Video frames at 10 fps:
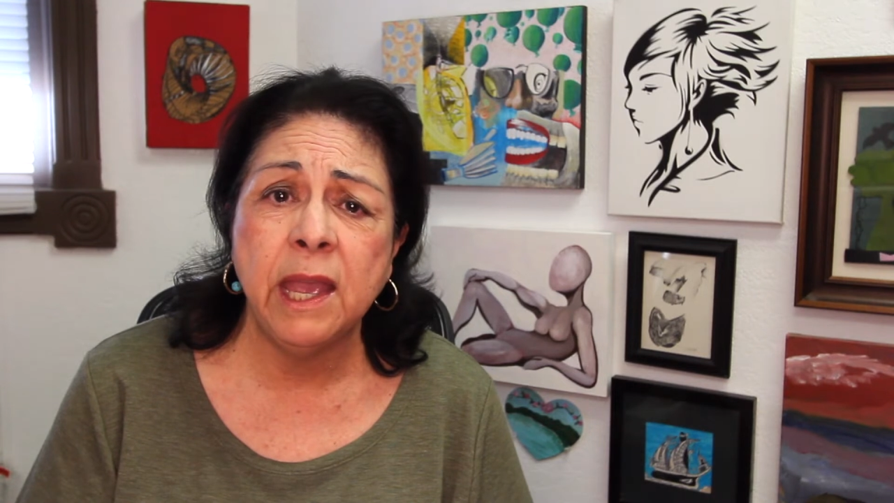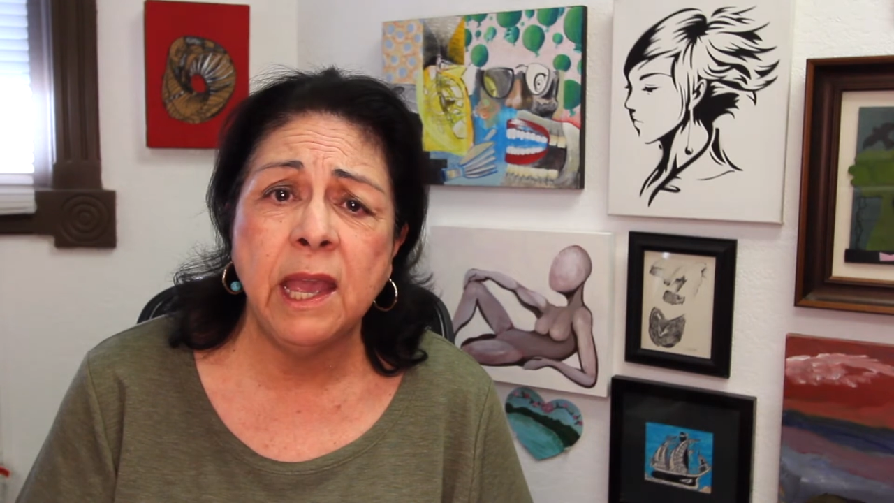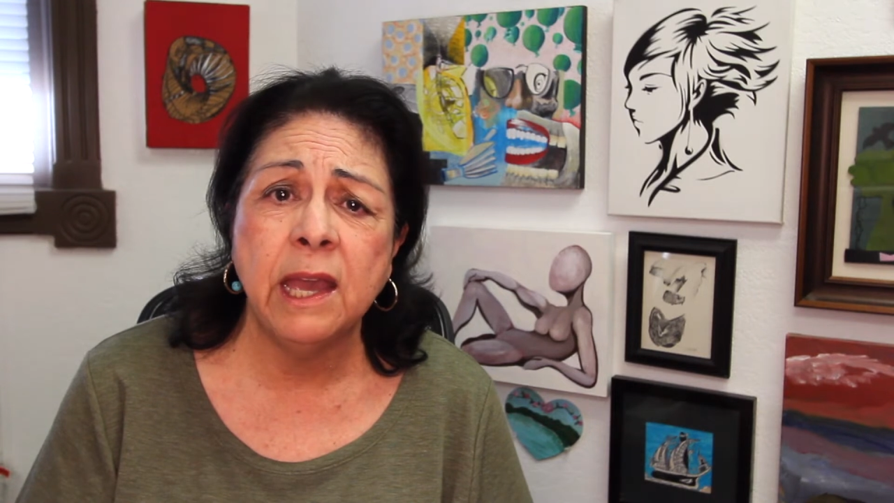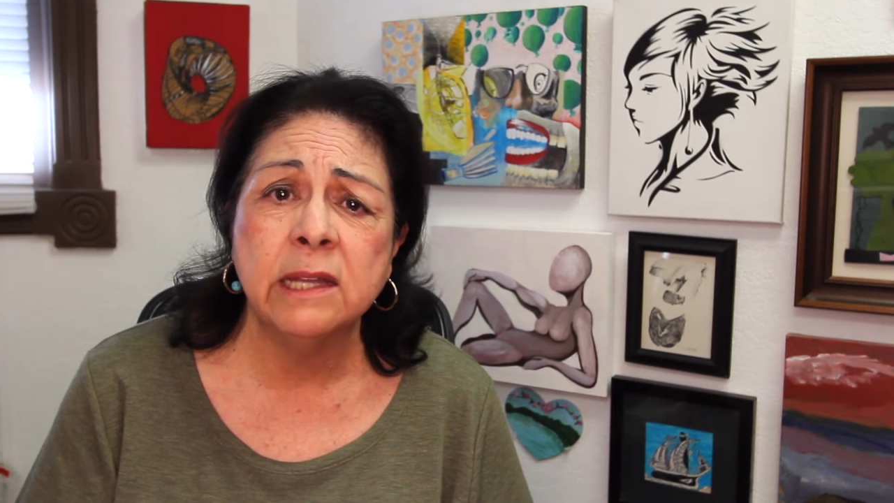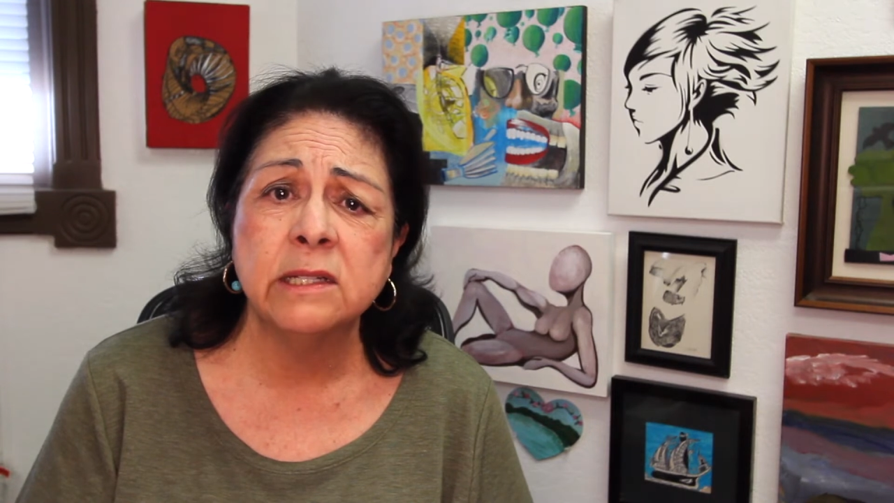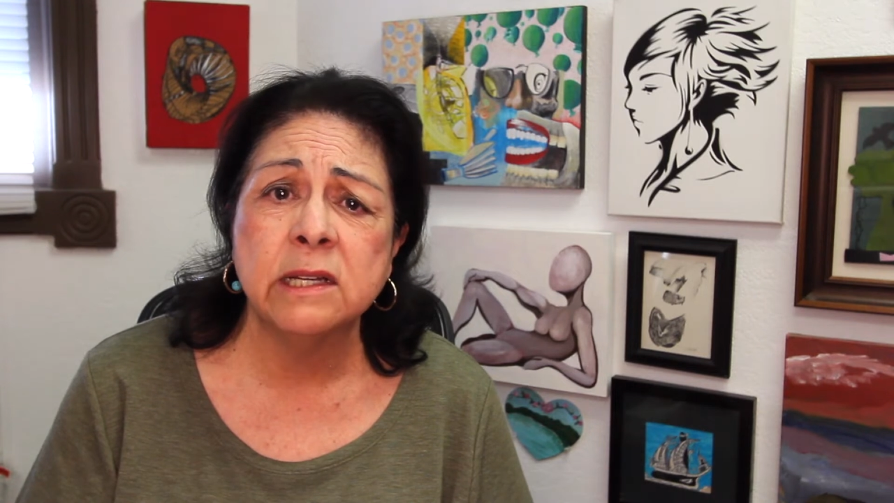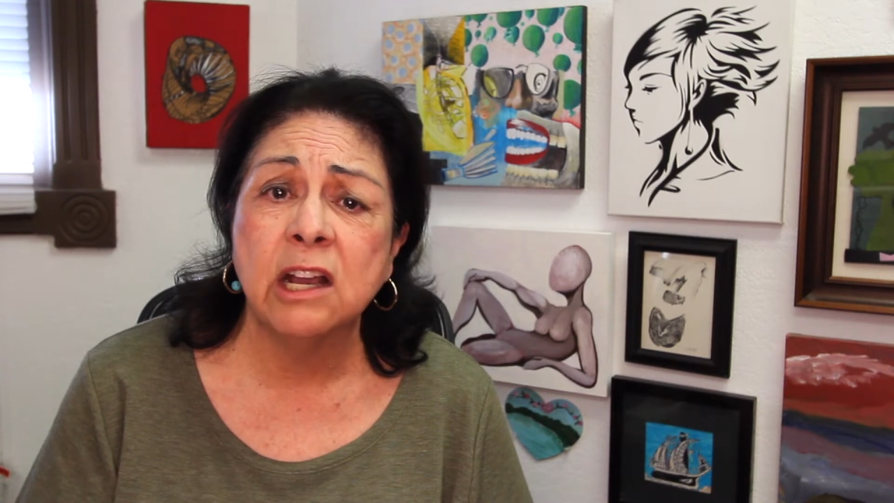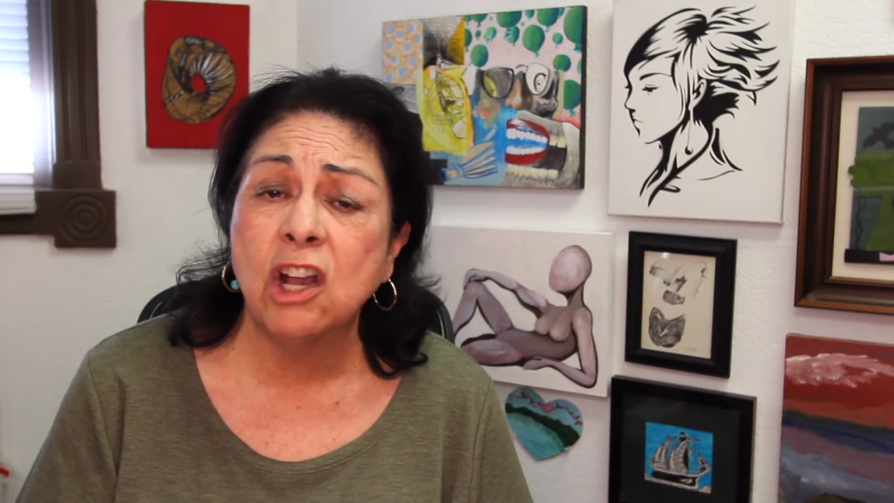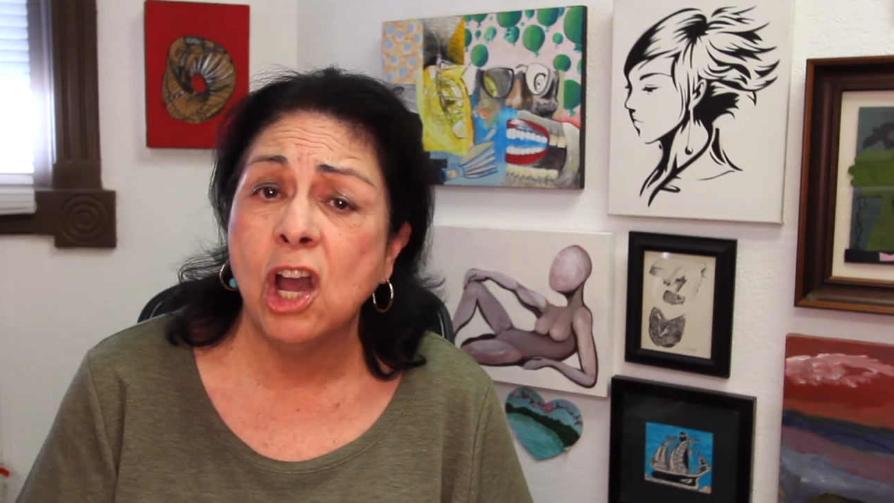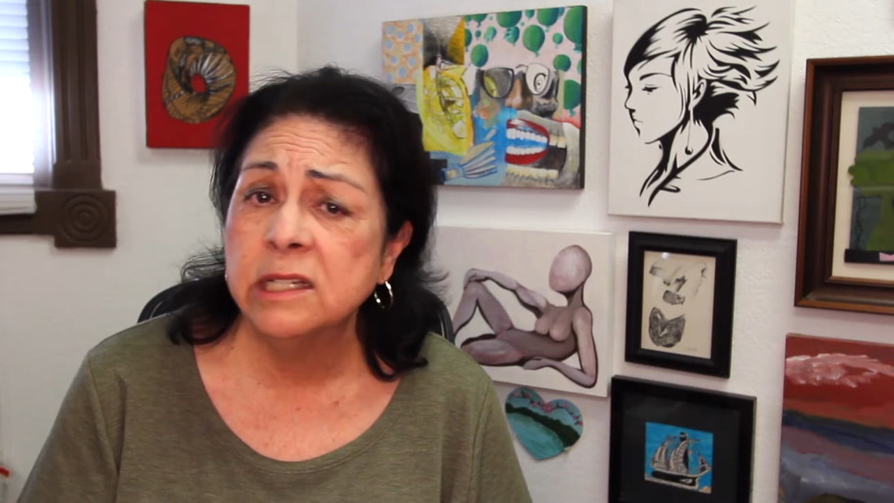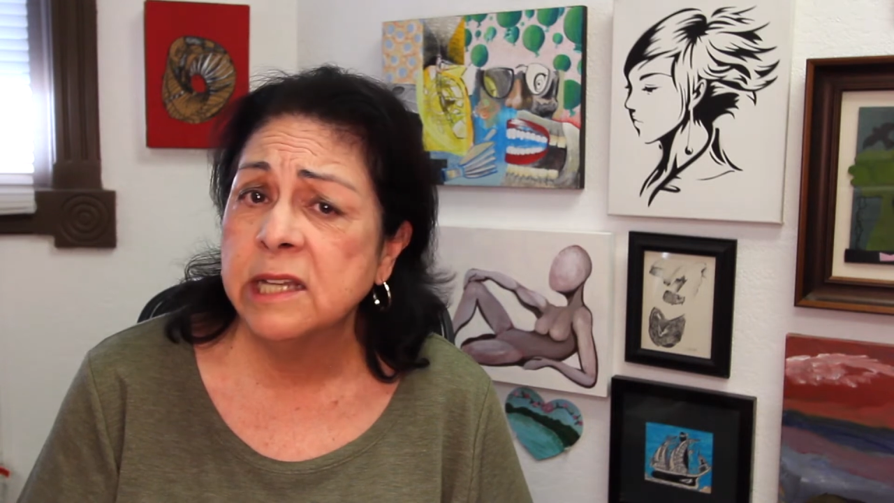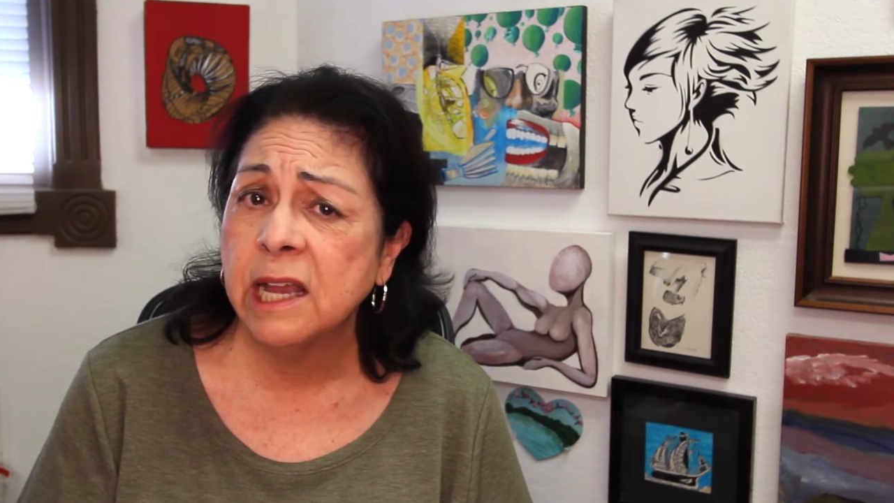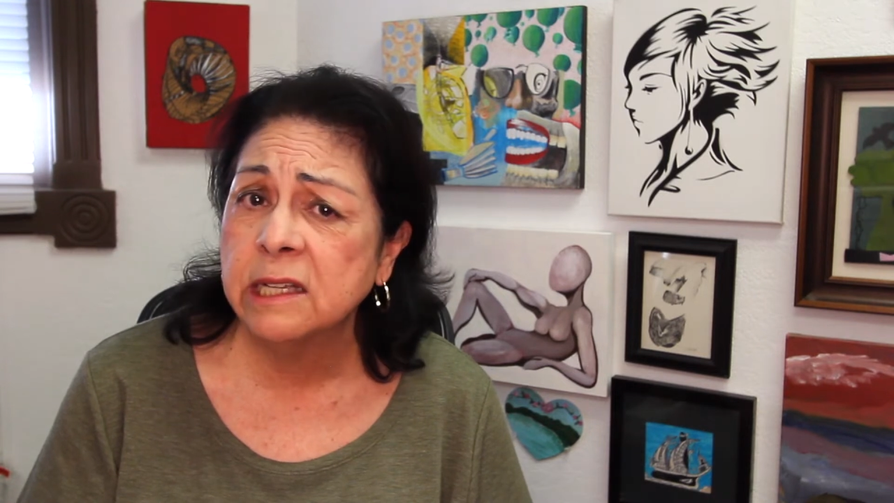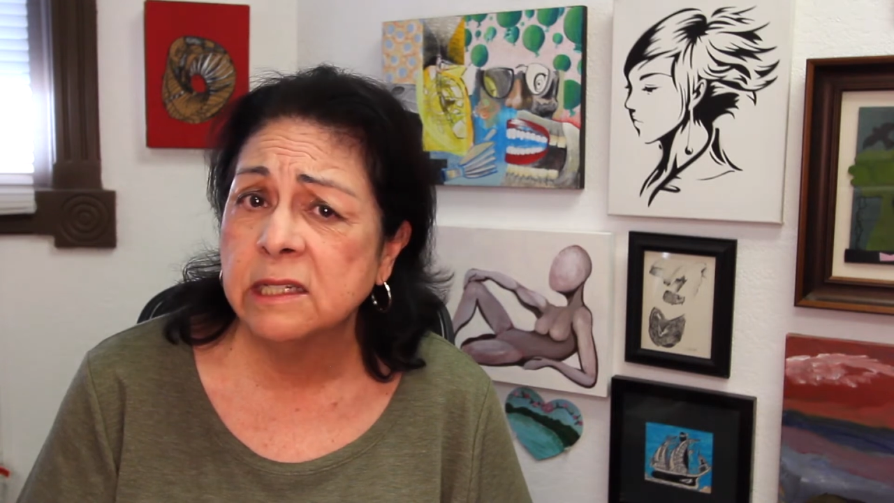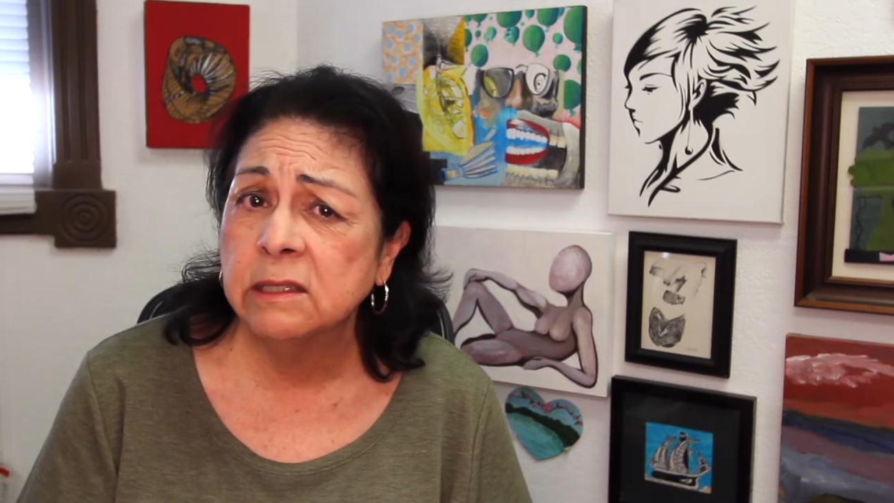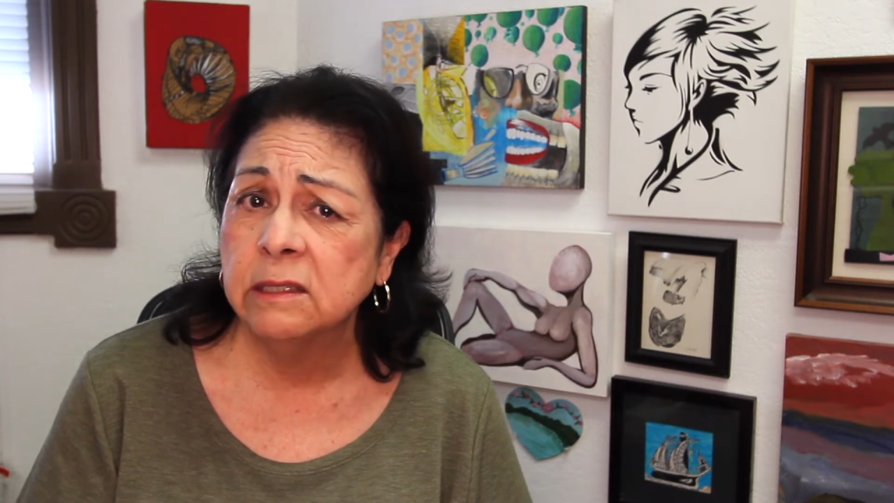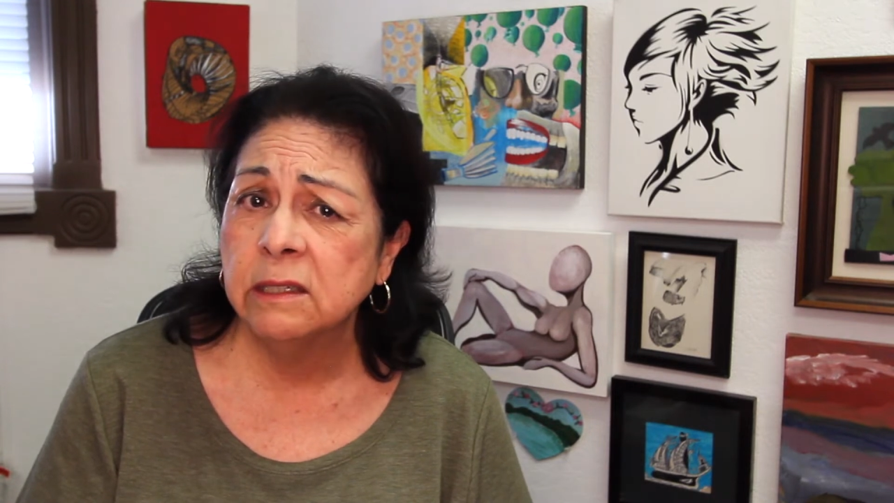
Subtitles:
and a contact